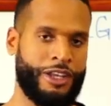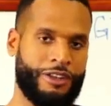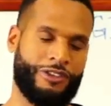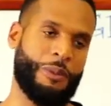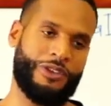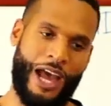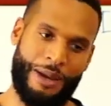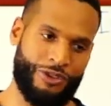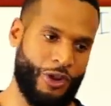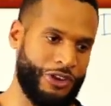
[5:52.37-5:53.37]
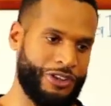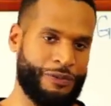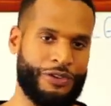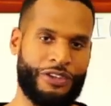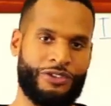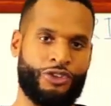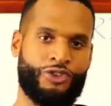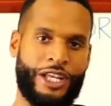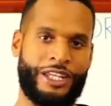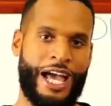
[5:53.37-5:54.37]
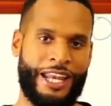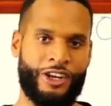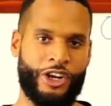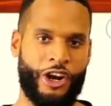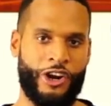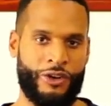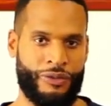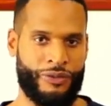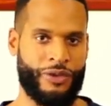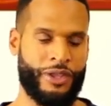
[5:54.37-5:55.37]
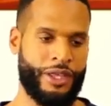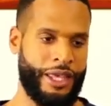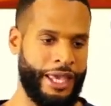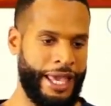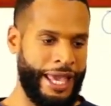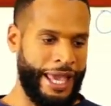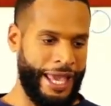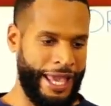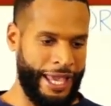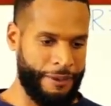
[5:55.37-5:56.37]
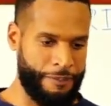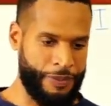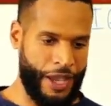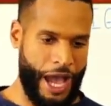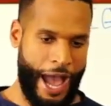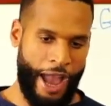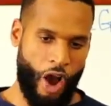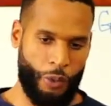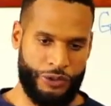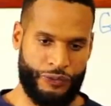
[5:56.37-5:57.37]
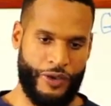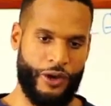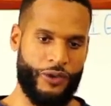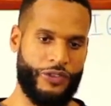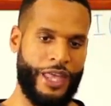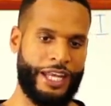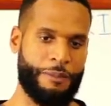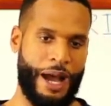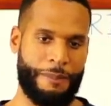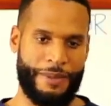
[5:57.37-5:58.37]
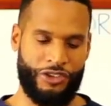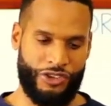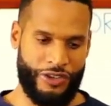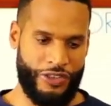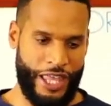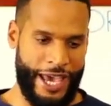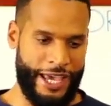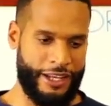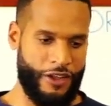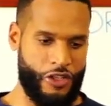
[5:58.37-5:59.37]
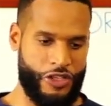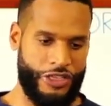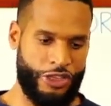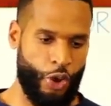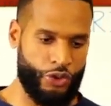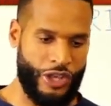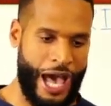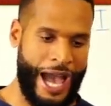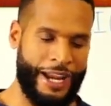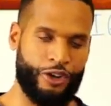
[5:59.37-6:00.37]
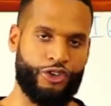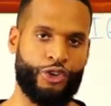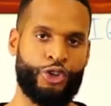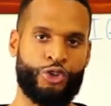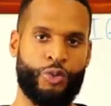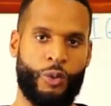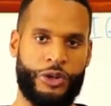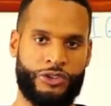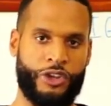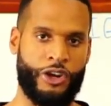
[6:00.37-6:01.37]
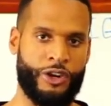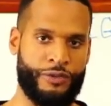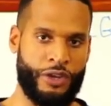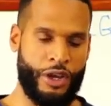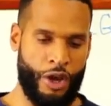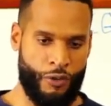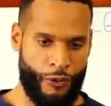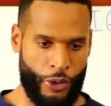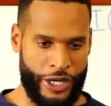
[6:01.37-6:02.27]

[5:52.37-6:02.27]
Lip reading: Sometimes the only difference is a straight line and a curve. And I always felt that in my mission that those higher truths were reserved for